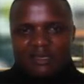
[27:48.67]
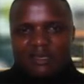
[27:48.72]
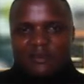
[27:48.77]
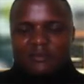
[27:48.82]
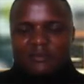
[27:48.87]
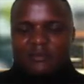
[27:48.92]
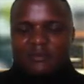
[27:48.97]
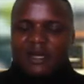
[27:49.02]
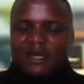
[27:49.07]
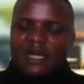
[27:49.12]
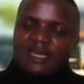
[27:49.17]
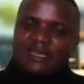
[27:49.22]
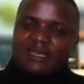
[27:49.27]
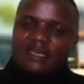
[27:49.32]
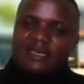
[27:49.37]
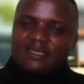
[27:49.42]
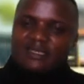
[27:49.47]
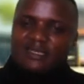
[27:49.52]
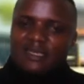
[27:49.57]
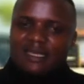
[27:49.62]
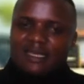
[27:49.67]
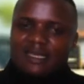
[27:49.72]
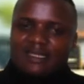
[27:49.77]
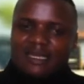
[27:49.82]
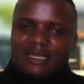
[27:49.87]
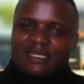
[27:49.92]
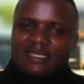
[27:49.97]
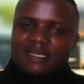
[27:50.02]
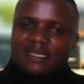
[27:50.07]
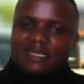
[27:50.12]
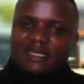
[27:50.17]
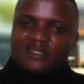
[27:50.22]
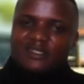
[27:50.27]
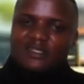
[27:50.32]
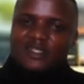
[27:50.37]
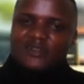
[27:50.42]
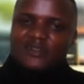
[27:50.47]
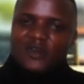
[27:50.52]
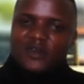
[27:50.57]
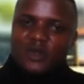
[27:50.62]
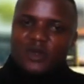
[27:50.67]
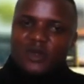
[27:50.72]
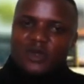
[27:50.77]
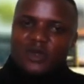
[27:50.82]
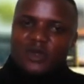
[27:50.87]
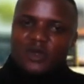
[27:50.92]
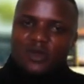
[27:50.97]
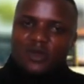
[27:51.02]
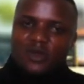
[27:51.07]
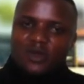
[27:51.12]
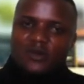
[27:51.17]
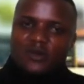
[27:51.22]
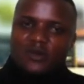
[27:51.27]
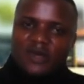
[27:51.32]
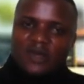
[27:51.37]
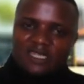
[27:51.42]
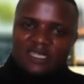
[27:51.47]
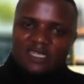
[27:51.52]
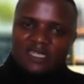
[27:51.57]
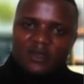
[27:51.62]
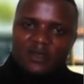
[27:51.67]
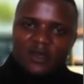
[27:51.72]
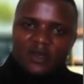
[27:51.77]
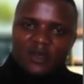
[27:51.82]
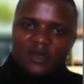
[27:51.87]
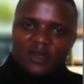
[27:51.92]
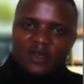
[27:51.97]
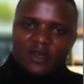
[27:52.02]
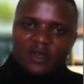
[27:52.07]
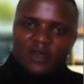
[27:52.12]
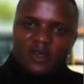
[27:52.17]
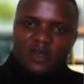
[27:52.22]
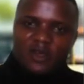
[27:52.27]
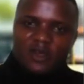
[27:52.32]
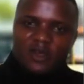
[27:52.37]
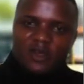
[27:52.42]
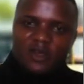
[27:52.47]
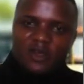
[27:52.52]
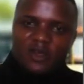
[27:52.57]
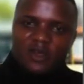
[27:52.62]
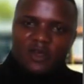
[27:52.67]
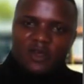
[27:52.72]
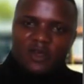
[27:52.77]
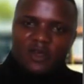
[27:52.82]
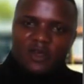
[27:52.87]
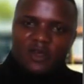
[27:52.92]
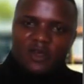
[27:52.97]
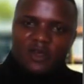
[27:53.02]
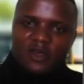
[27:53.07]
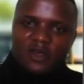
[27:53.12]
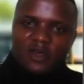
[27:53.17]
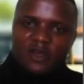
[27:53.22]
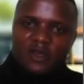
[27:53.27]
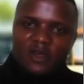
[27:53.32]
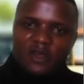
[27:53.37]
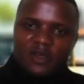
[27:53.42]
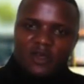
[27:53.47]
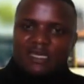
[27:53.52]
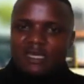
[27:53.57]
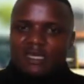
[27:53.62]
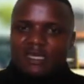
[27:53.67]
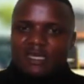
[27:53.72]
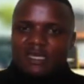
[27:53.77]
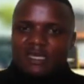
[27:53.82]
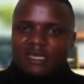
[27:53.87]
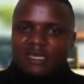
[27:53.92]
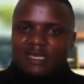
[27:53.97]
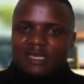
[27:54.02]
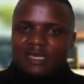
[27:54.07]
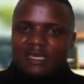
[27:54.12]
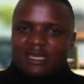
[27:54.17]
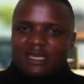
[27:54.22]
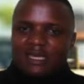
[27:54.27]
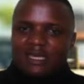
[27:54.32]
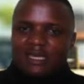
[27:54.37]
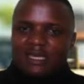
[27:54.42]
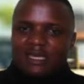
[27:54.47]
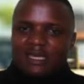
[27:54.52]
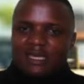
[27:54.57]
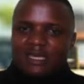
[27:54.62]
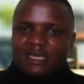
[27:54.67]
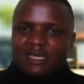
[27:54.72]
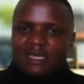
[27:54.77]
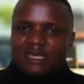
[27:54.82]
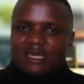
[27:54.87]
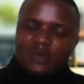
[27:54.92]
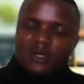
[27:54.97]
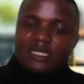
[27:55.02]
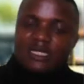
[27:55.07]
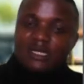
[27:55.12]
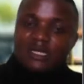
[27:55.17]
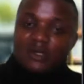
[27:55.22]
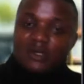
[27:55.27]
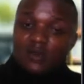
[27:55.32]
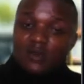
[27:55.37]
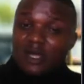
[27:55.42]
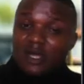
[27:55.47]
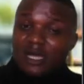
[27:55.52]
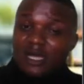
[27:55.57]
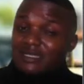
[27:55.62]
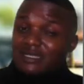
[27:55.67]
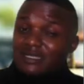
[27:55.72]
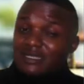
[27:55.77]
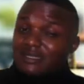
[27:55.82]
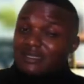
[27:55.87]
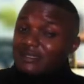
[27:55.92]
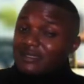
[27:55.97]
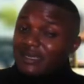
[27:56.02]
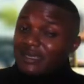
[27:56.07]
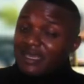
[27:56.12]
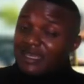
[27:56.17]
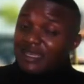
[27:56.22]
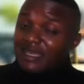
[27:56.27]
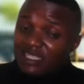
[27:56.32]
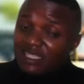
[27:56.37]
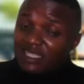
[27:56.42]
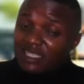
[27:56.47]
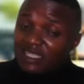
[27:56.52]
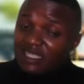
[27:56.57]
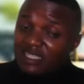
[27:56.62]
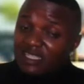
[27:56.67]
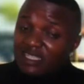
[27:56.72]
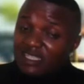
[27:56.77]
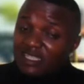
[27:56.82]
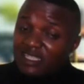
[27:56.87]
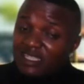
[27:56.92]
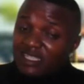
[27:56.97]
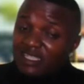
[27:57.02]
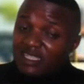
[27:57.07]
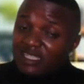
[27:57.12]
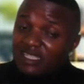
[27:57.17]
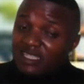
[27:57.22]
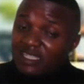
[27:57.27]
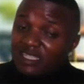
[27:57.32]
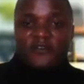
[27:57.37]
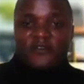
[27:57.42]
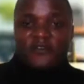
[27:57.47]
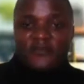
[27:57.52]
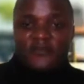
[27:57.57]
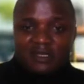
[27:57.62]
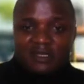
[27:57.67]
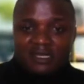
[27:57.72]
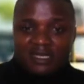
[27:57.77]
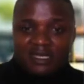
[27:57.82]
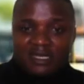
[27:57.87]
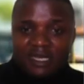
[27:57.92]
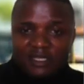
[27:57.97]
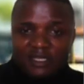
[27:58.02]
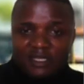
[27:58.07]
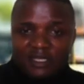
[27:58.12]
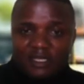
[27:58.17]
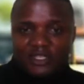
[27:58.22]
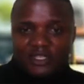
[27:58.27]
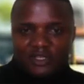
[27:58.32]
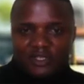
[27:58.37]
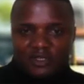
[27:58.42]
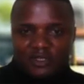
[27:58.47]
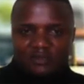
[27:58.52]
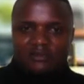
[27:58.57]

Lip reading: by saying that for growth and development to take place, we must equally look at the individuals of the nation.